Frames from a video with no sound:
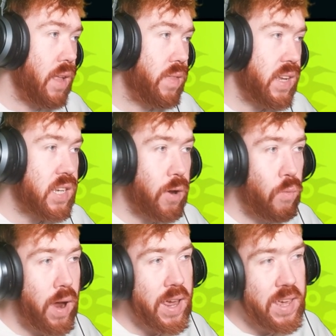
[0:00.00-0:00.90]
This skill
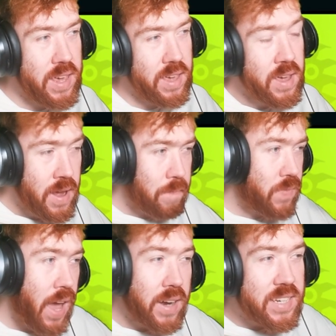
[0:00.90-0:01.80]
right here
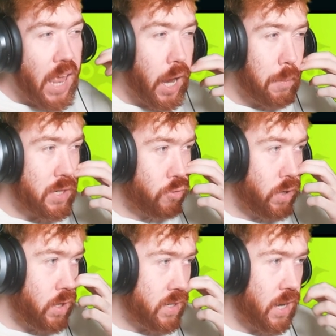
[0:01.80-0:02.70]
can stack up his
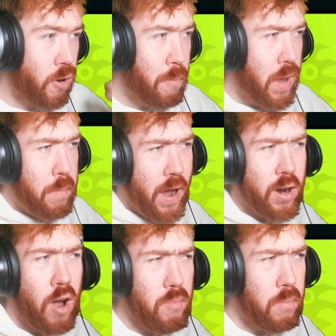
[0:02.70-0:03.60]
crit chance a little bit, but I
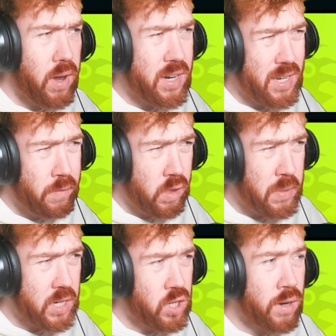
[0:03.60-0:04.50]
can't remember, because it's
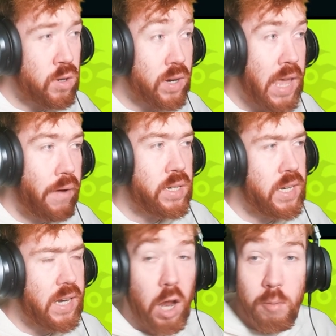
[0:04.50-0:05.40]
50% chance not
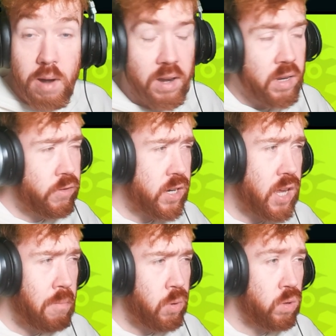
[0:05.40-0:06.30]
guaranteed, like our Merlin is, for
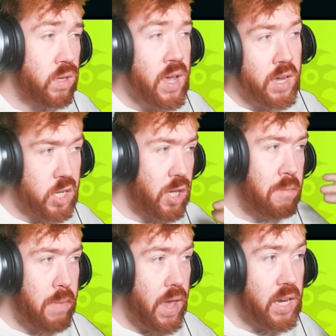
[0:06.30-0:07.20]
example. So you
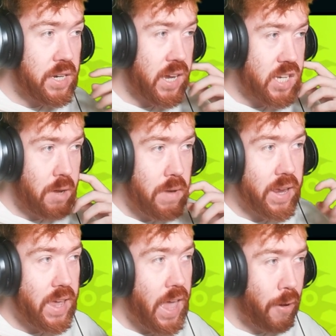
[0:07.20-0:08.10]
may actually get some
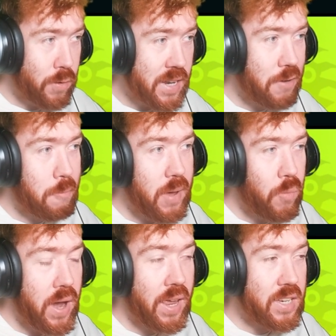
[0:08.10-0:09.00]
like L's a little bit
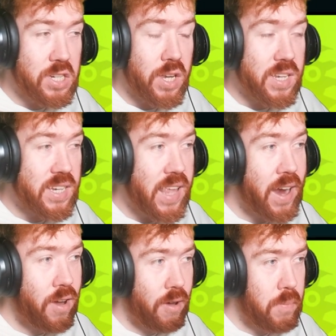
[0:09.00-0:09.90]
where it just doesn't
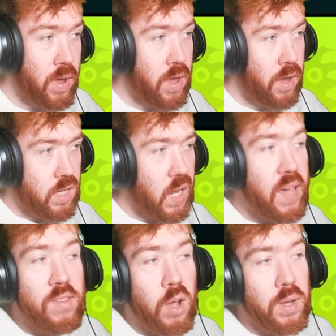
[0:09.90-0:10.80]
stack up. So
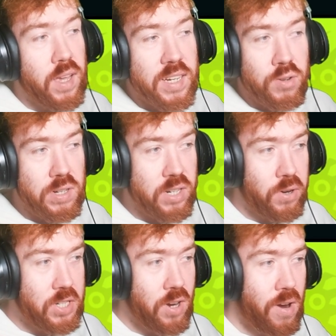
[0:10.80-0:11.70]
even though he does increase his
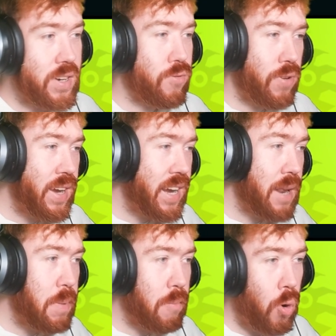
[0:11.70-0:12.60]
crit chance, leaning
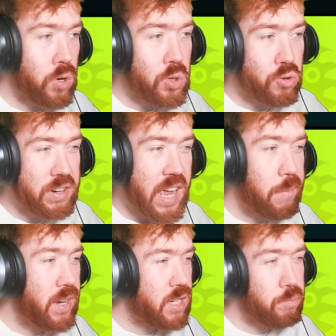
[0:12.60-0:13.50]
a bit more into crit
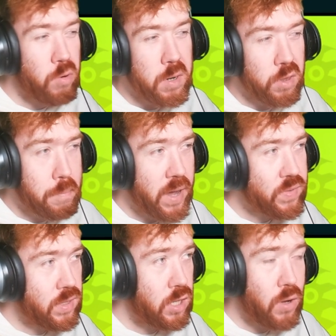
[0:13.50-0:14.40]
damage, probably not the best
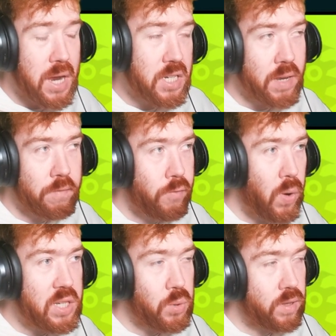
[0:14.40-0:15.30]
thing to do. I just give him
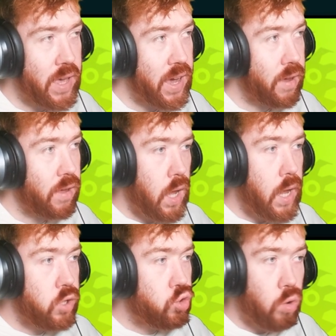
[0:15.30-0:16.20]
full actual attack.
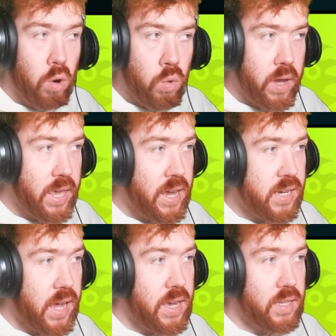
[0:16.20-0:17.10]
Draw
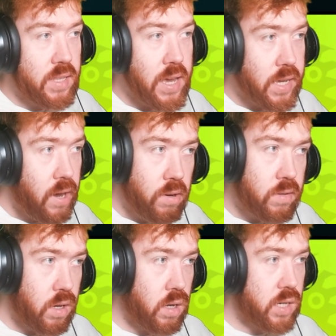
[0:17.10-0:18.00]
is a tank
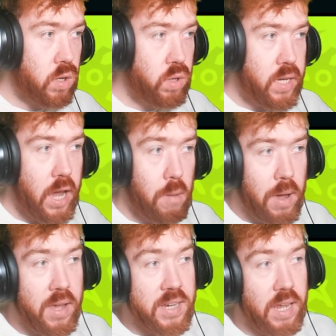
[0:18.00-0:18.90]
character, so all you care
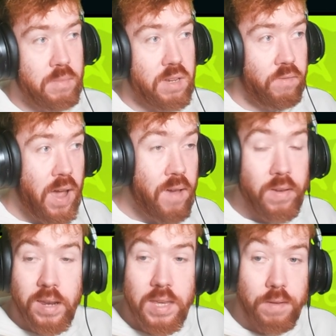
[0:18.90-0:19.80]
about is him
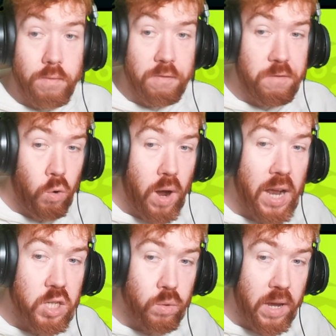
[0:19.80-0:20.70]
surviving. Give him full
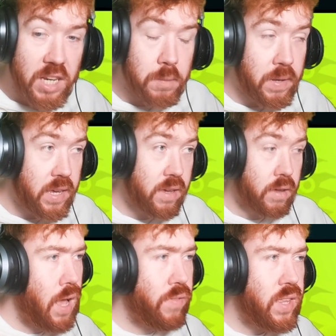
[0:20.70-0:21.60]
actual HP.
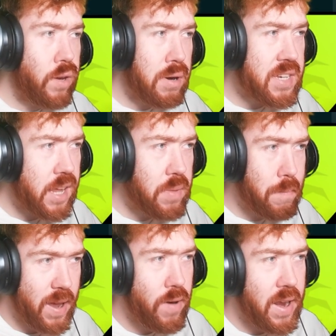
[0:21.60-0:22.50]
I think there is some
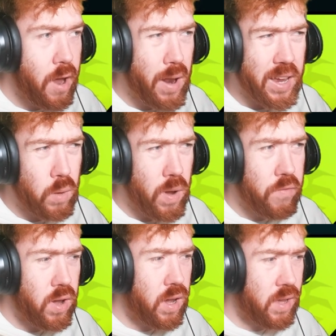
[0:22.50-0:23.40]
debate right now, like
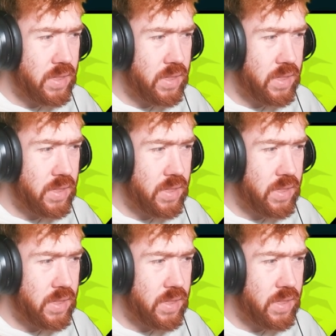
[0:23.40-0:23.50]
whether